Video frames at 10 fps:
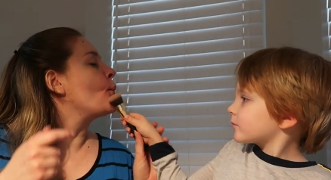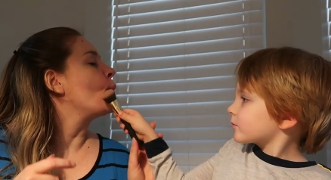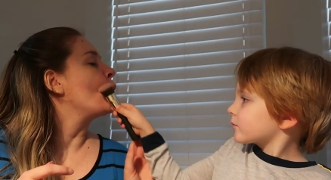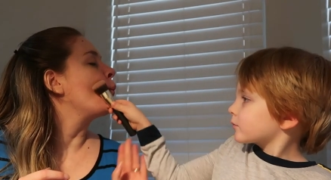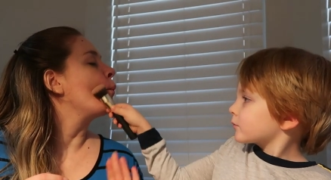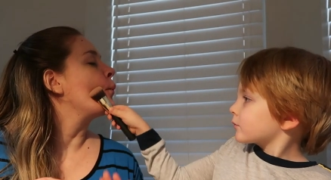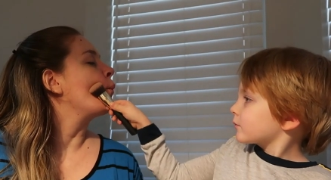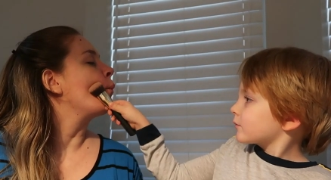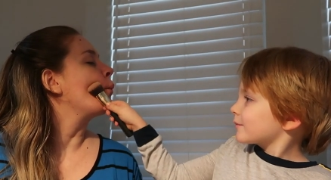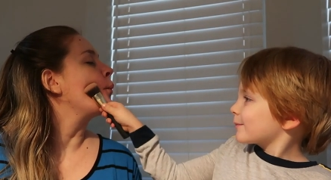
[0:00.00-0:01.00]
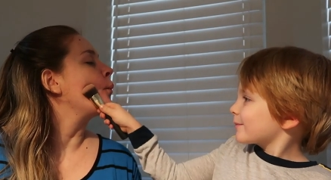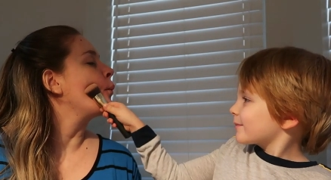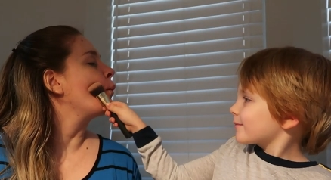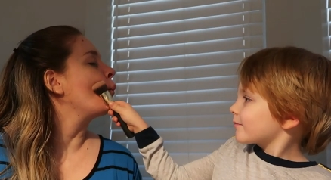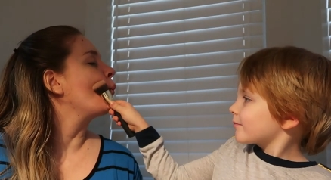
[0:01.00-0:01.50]

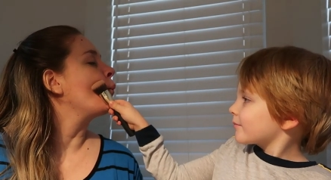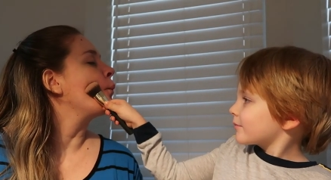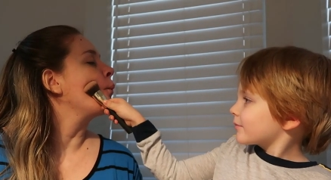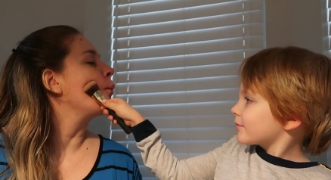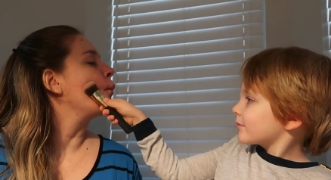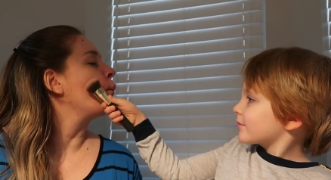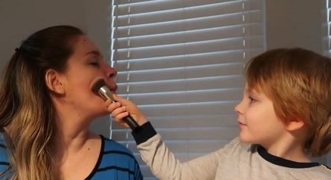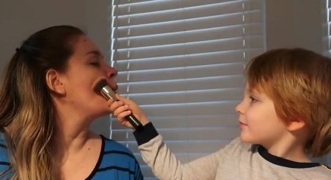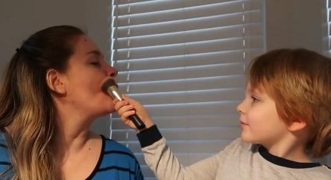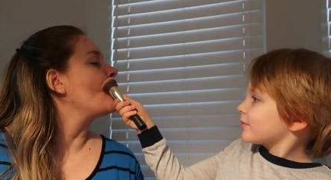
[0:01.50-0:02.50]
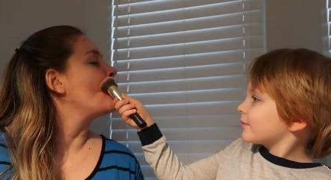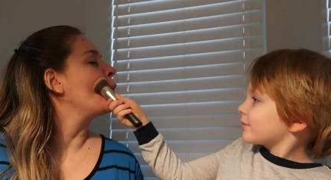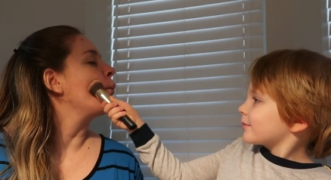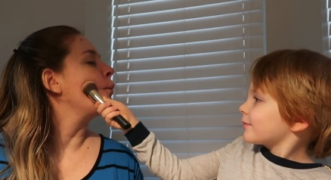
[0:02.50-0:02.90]
Nobody speaks.